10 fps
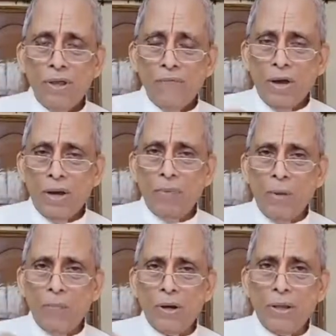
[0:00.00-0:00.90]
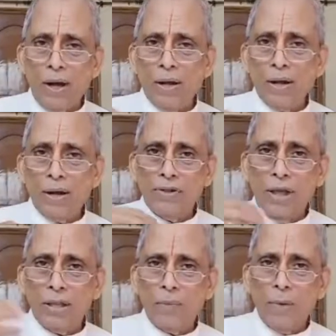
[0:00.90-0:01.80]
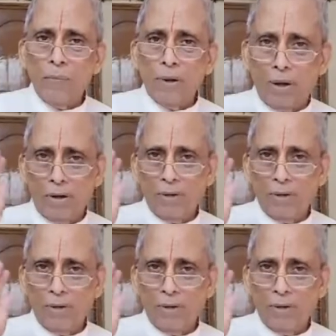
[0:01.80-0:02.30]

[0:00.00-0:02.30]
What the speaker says: one member cannot trust the other member,